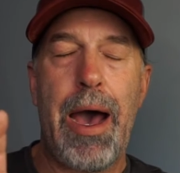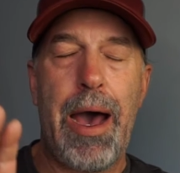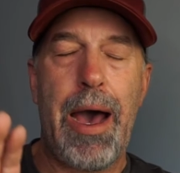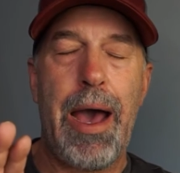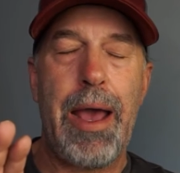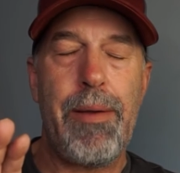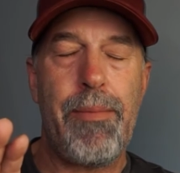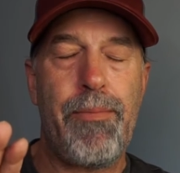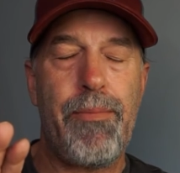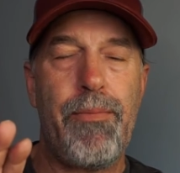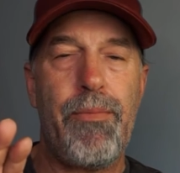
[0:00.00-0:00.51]

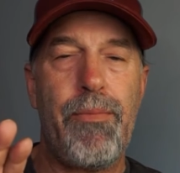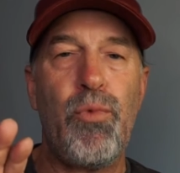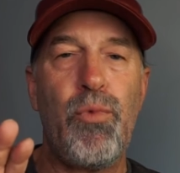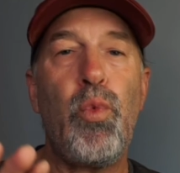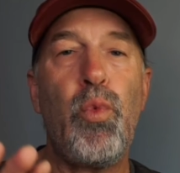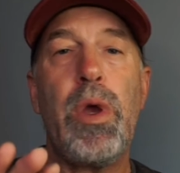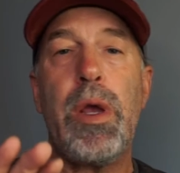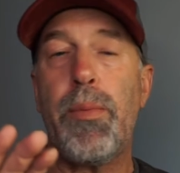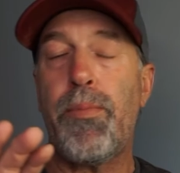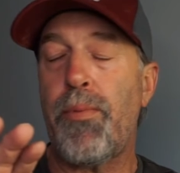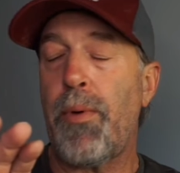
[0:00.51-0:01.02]
I
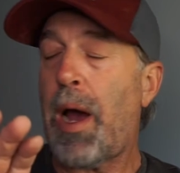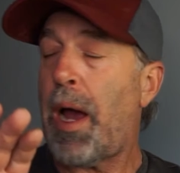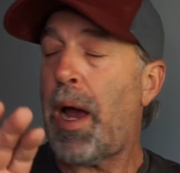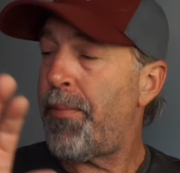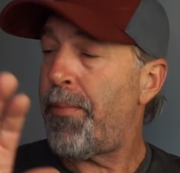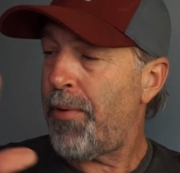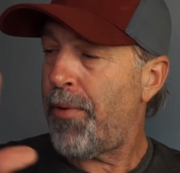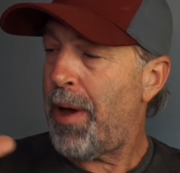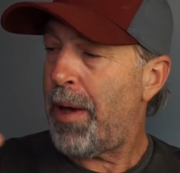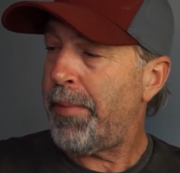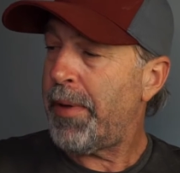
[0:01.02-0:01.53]

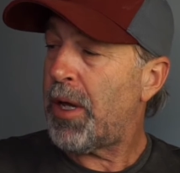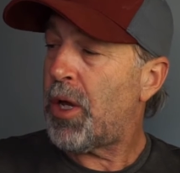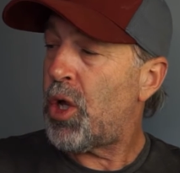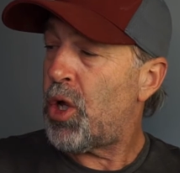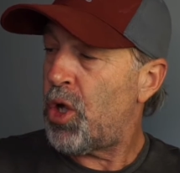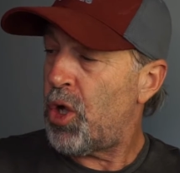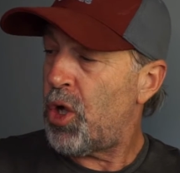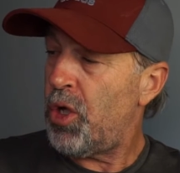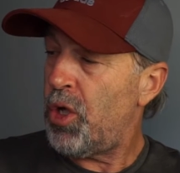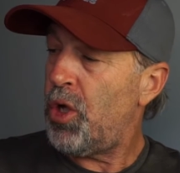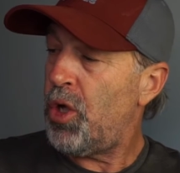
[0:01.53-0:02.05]
probably
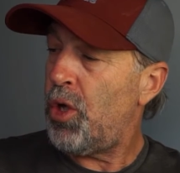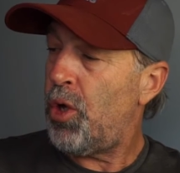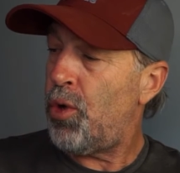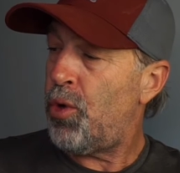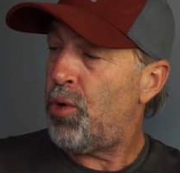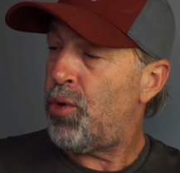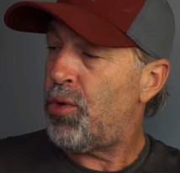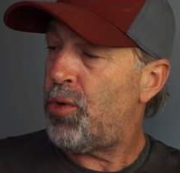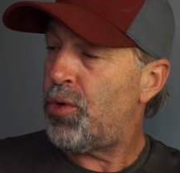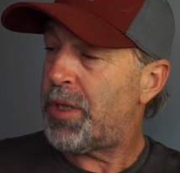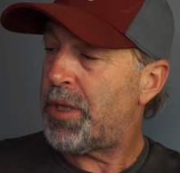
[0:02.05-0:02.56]
could
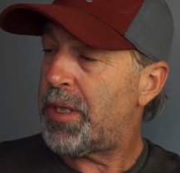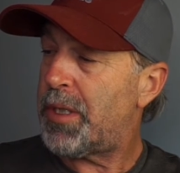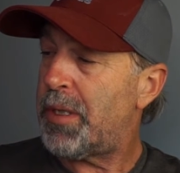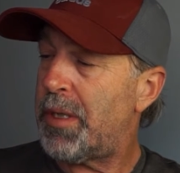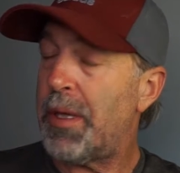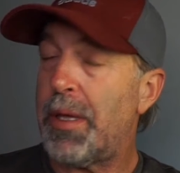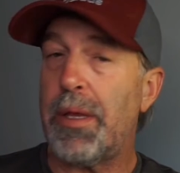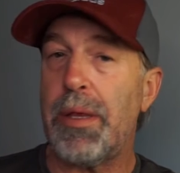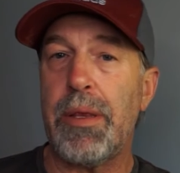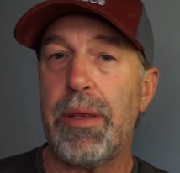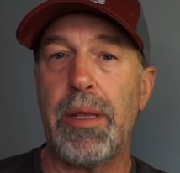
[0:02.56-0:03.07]
use
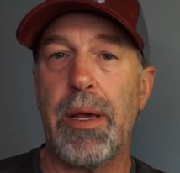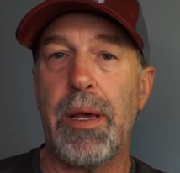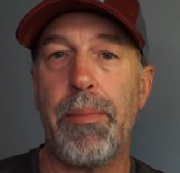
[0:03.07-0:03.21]
the